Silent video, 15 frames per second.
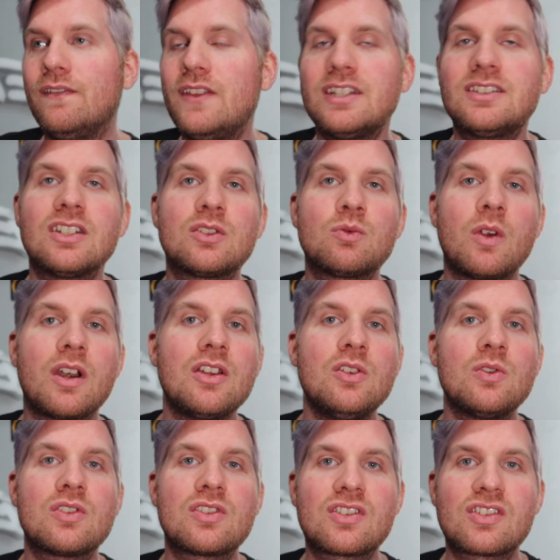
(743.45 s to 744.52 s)
This is where
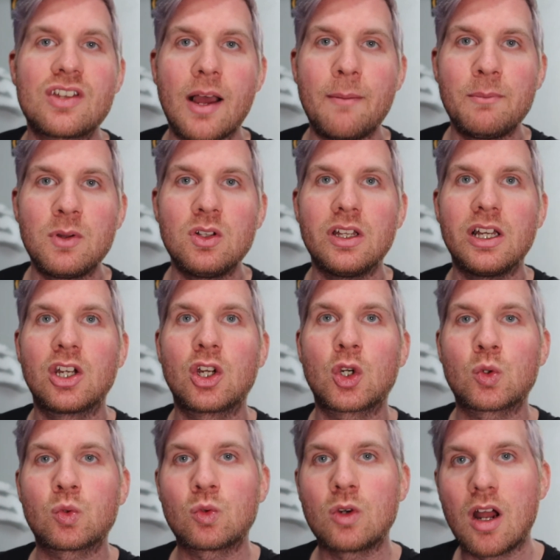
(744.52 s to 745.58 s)
you stumble
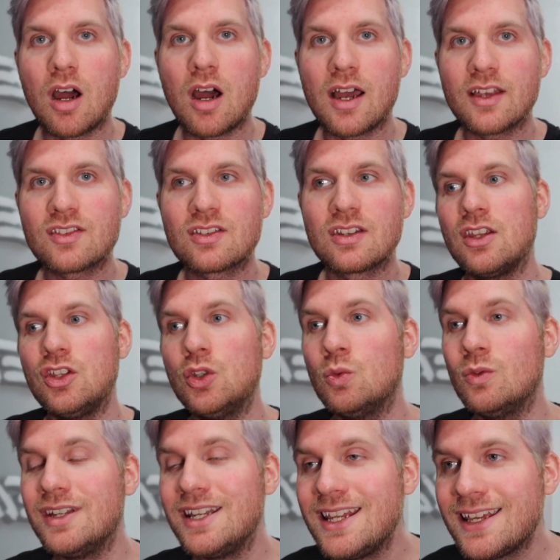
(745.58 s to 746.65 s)
across
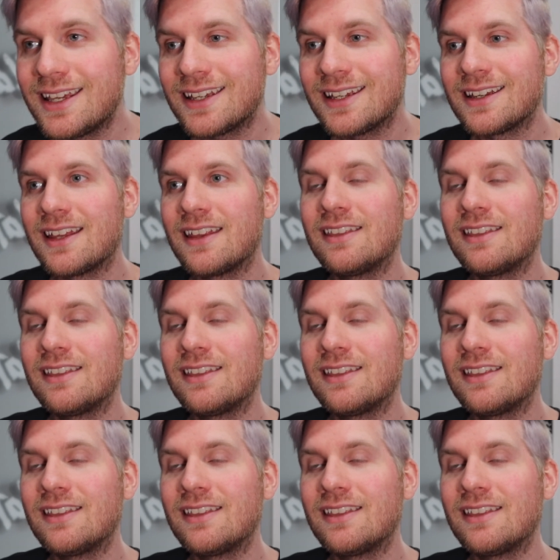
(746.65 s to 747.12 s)
unique